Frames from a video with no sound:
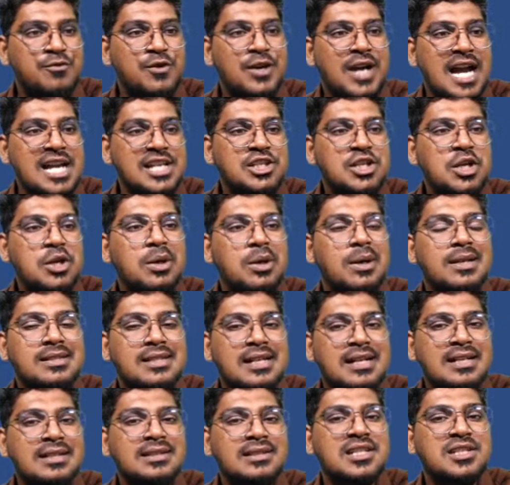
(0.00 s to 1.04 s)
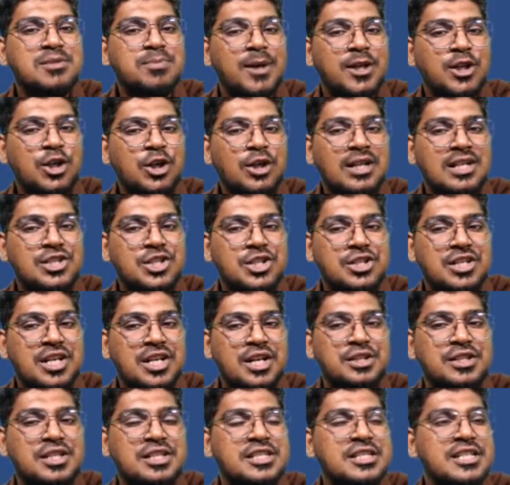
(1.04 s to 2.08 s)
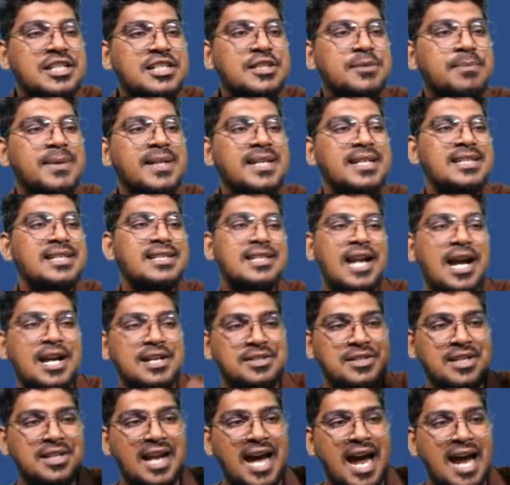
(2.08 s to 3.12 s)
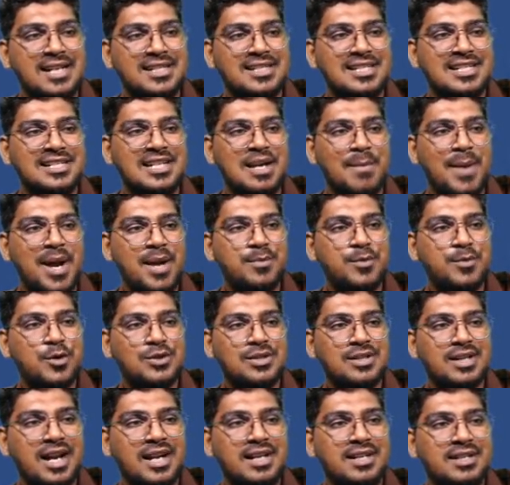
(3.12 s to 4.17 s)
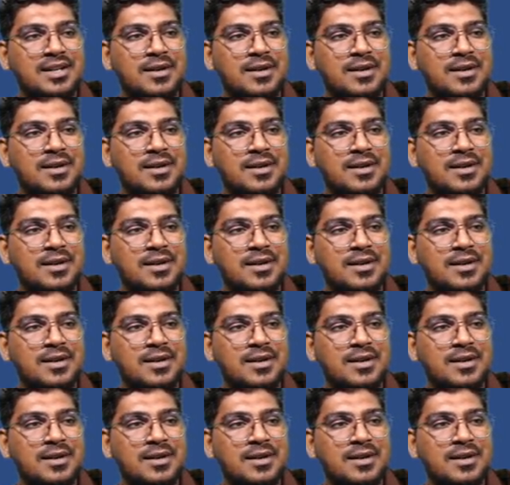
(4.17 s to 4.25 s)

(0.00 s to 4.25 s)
If you guys are listening this particular session in the sense, please raise your hands in comment box right